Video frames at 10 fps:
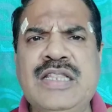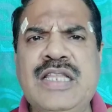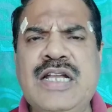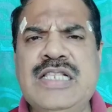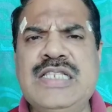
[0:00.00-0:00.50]

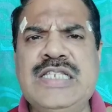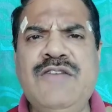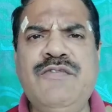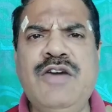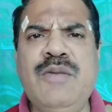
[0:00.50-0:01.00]
The
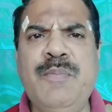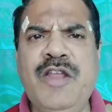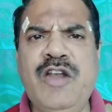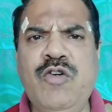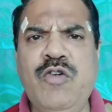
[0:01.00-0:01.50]
concern for
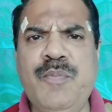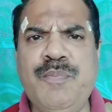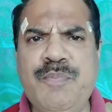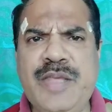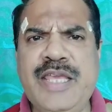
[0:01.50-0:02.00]
fellow
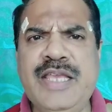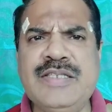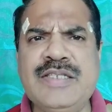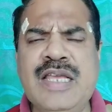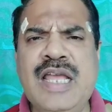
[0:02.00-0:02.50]
beings